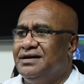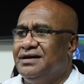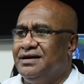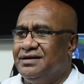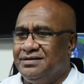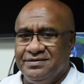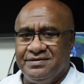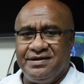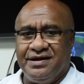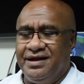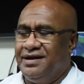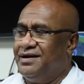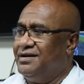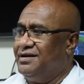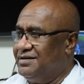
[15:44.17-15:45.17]
to
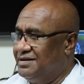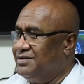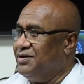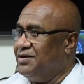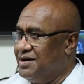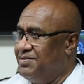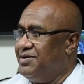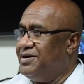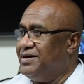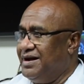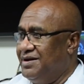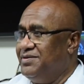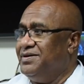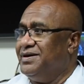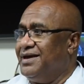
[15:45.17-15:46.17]
try and talk about
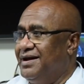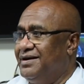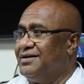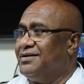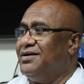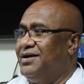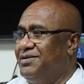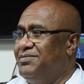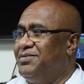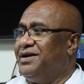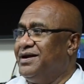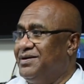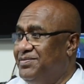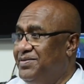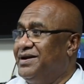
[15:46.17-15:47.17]
how we can
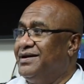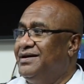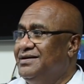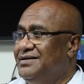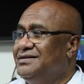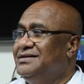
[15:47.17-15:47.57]
collaborate better.